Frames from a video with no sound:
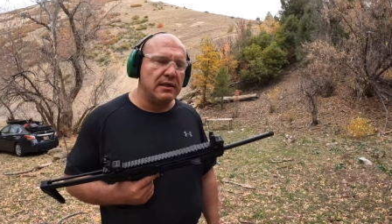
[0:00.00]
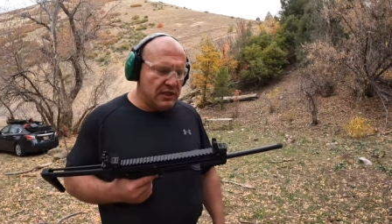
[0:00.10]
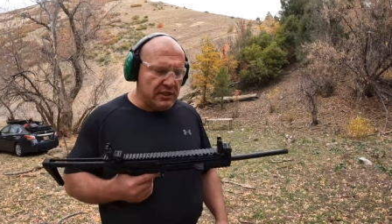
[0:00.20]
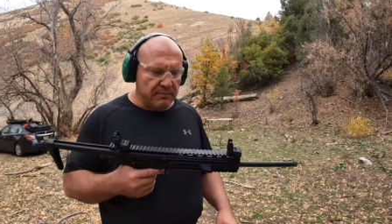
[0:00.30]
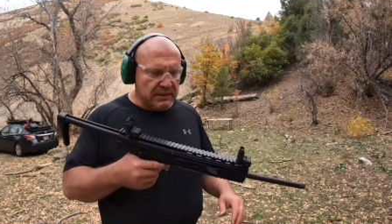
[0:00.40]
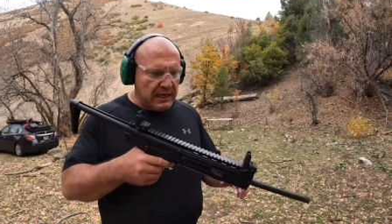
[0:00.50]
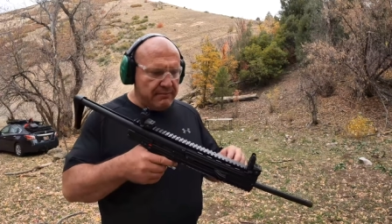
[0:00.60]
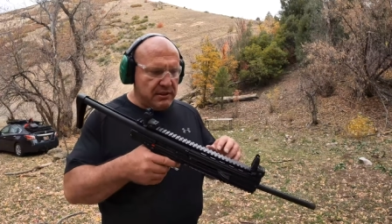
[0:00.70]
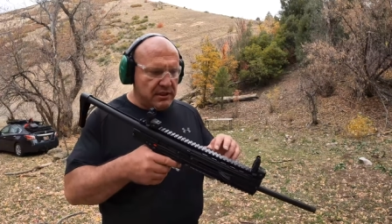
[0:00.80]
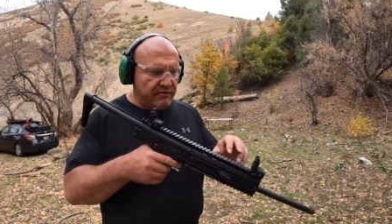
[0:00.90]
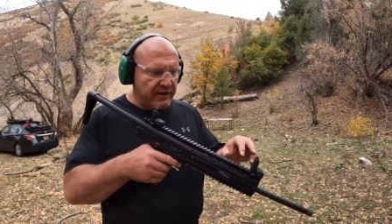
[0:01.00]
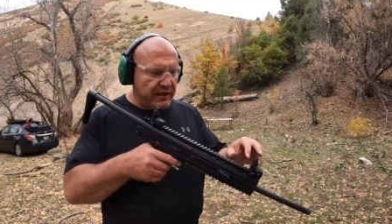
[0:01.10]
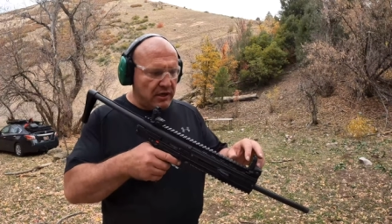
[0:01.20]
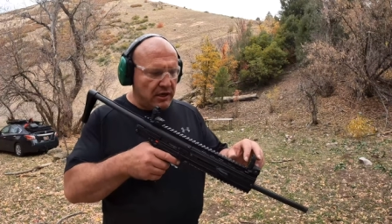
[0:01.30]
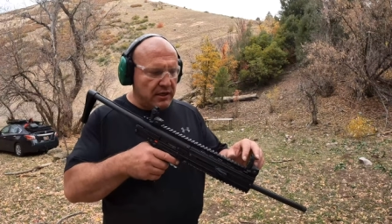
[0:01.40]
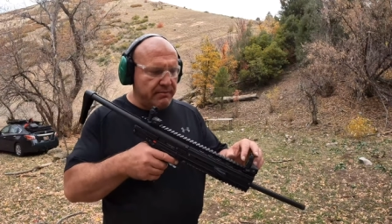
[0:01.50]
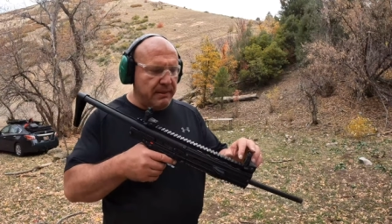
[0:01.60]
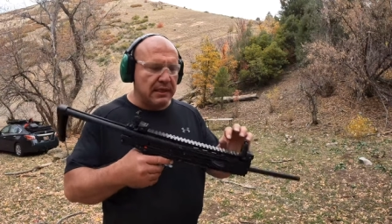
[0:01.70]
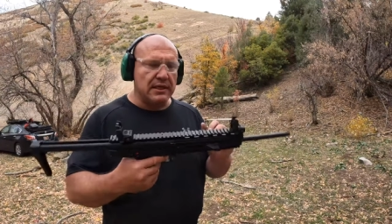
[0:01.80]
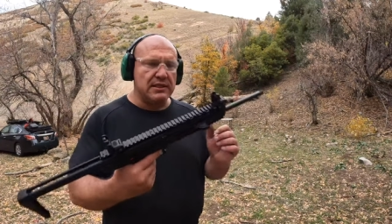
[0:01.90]
Sometimes it's very hard
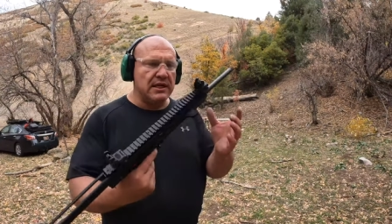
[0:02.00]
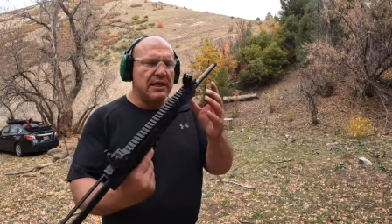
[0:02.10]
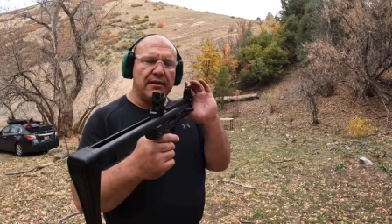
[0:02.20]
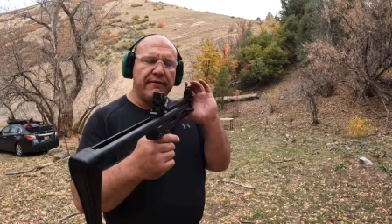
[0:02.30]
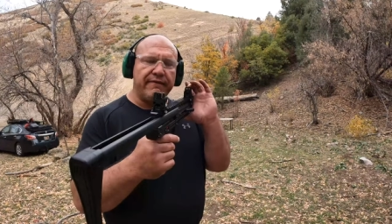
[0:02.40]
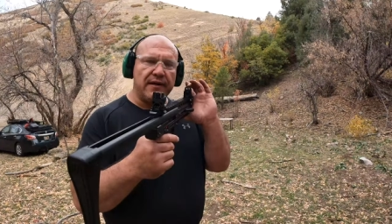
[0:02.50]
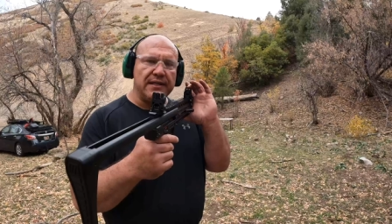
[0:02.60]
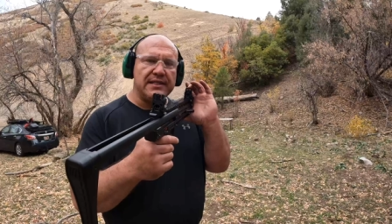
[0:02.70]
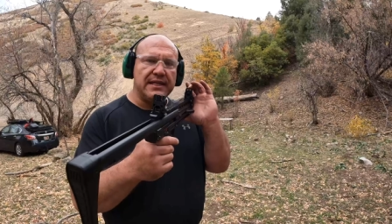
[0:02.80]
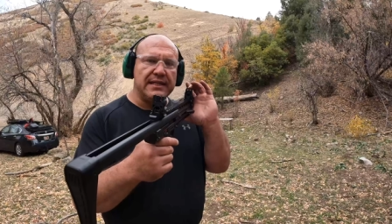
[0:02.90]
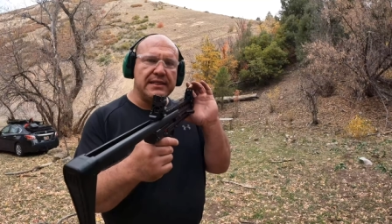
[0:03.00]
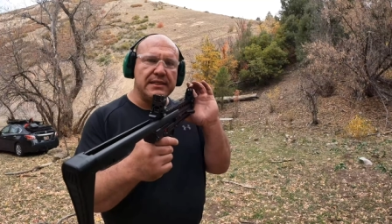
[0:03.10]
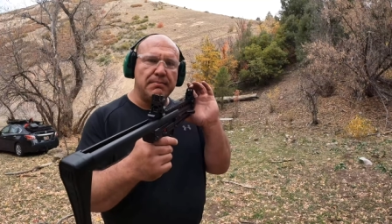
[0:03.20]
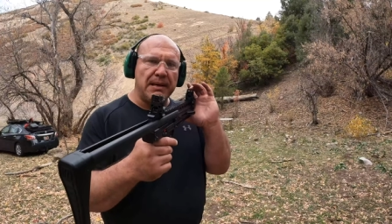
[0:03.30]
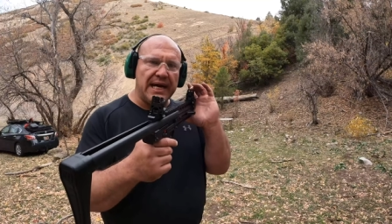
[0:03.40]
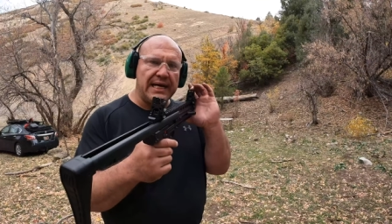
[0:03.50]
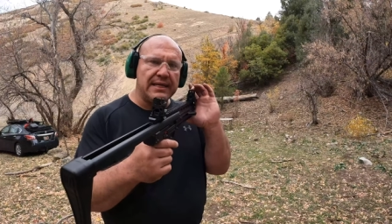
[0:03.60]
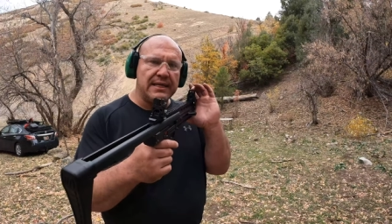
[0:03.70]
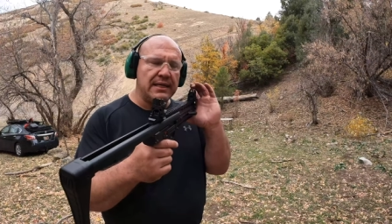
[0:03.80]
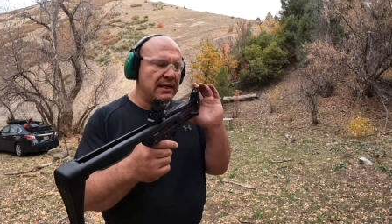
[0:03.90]
because the front sight is
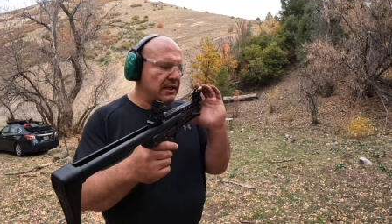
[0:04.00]
black.